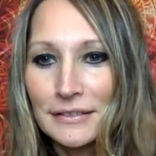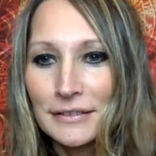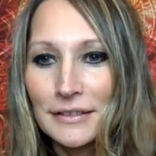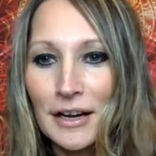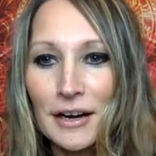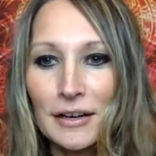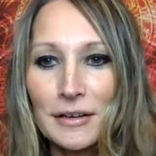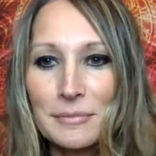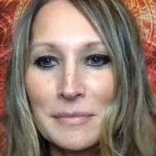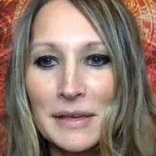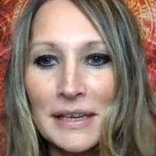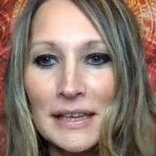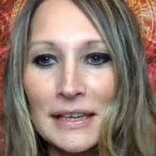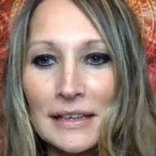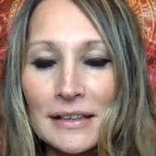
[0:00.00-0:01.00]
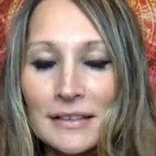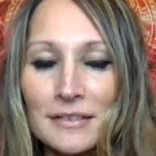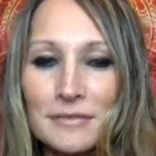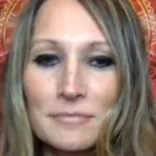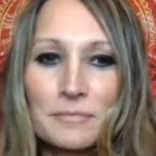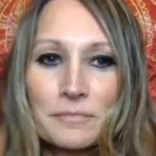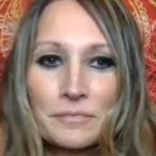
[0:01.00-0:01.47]
Carmine.
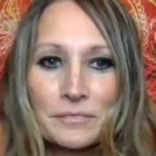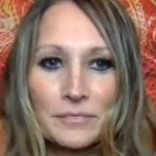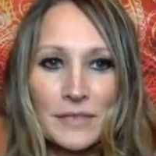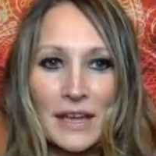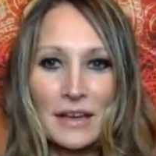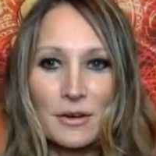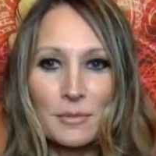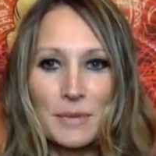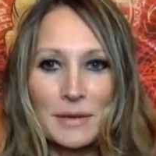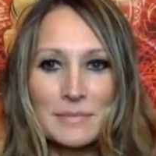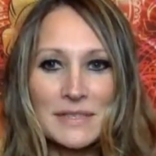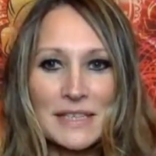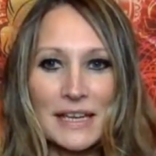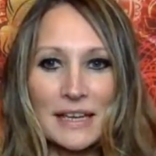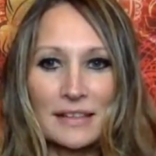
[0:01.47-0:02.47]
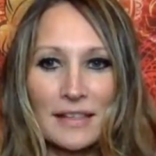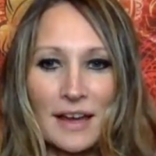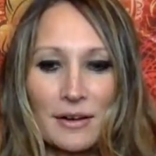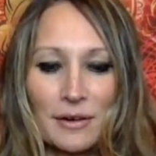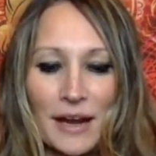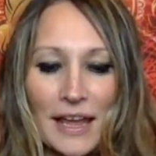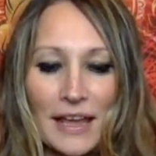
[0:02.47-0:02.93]
I hope I'm saying
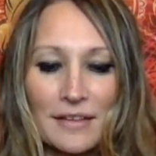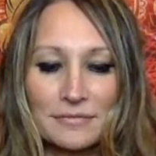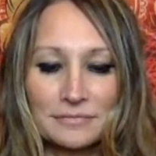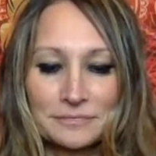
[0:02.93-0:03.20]
that right.